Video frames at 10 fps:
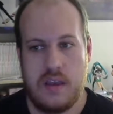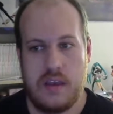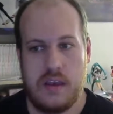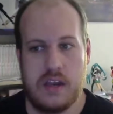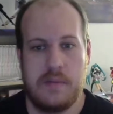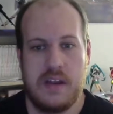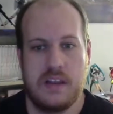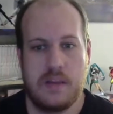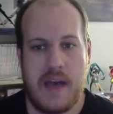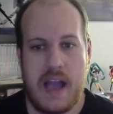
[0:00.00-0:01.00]
It had been
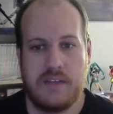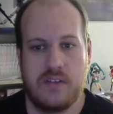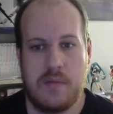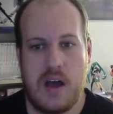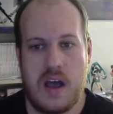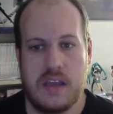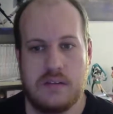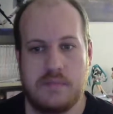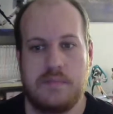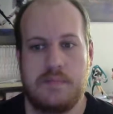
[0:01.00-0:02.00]
in the back of your
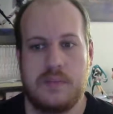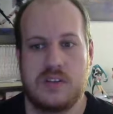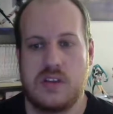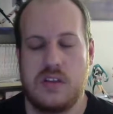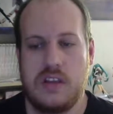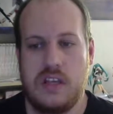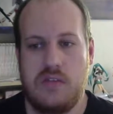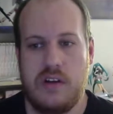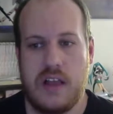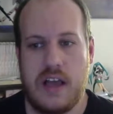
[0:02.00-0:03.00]
mind, but suddenly you
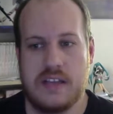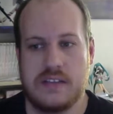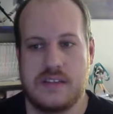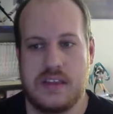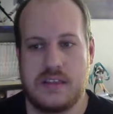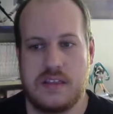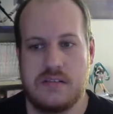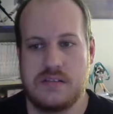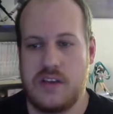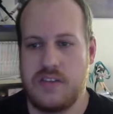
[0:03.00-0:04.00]
realize that
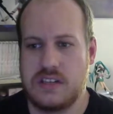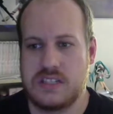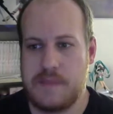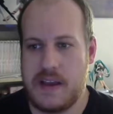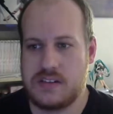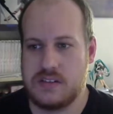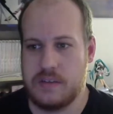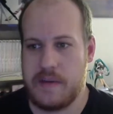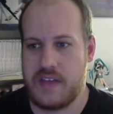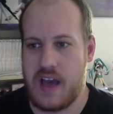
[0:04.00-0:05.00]
there's nothing special
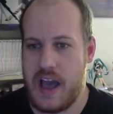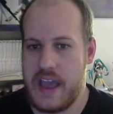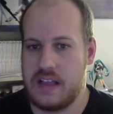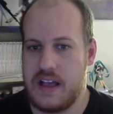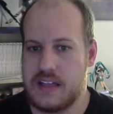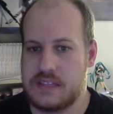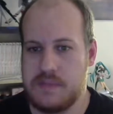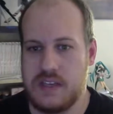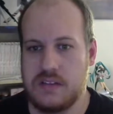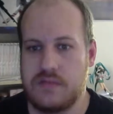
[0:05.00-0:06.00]
about the high-class
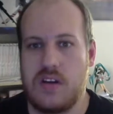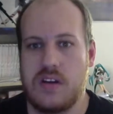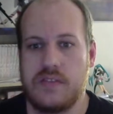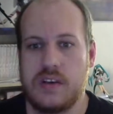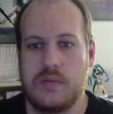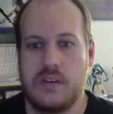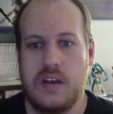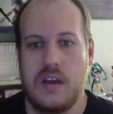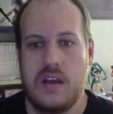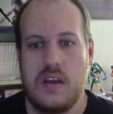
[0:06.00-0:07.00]
meal in front of you.
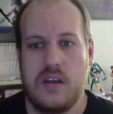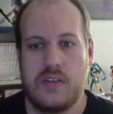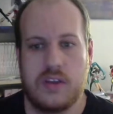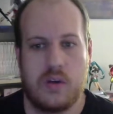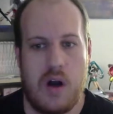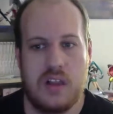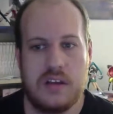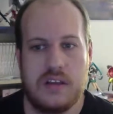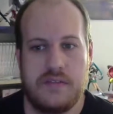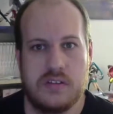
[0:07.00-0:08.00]
The
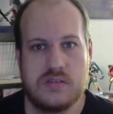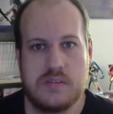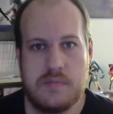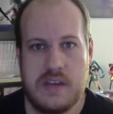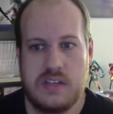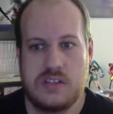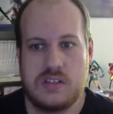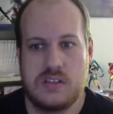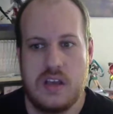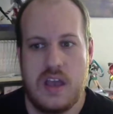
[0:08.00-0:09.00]
quality feels
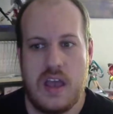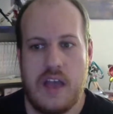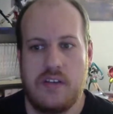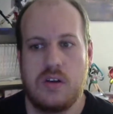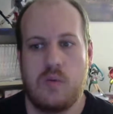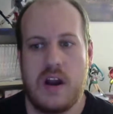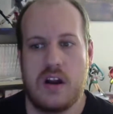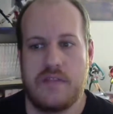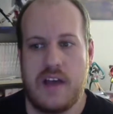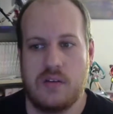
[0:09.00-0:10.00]
diminished, and you're
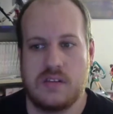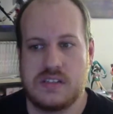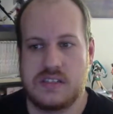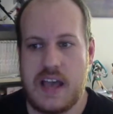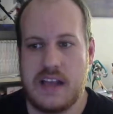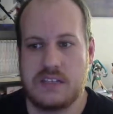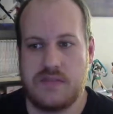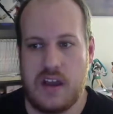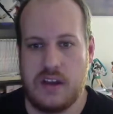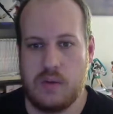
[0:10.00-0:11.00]
aware of how
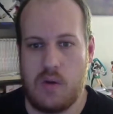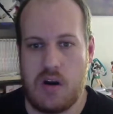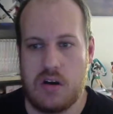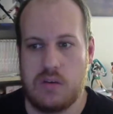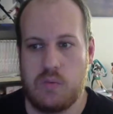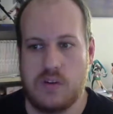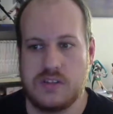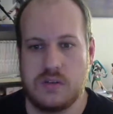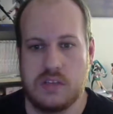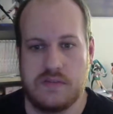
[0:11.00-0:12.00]
dissatisfied you are
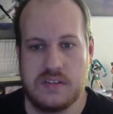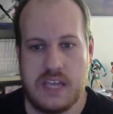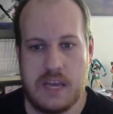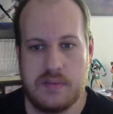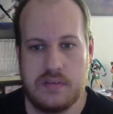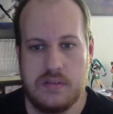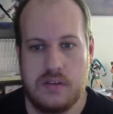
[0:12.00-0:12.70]
once you leave the table.